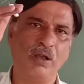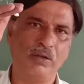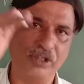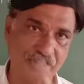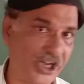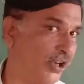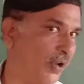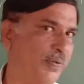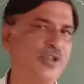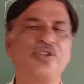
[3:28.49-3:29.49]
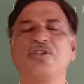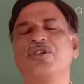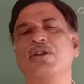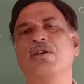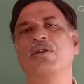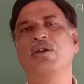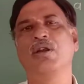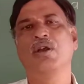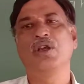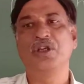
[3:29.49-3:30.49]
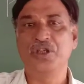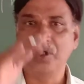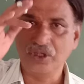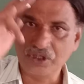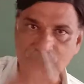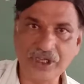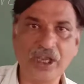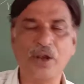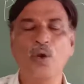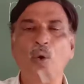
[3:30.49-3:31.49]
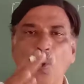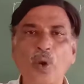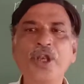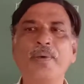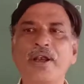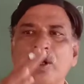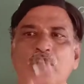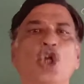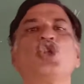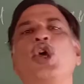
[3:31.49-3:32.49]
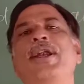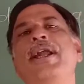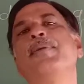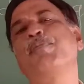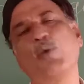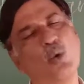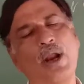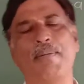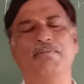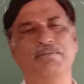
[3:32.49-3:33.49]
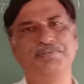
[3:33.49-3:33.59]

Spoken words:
The set of instruction, single, only one consolidated program.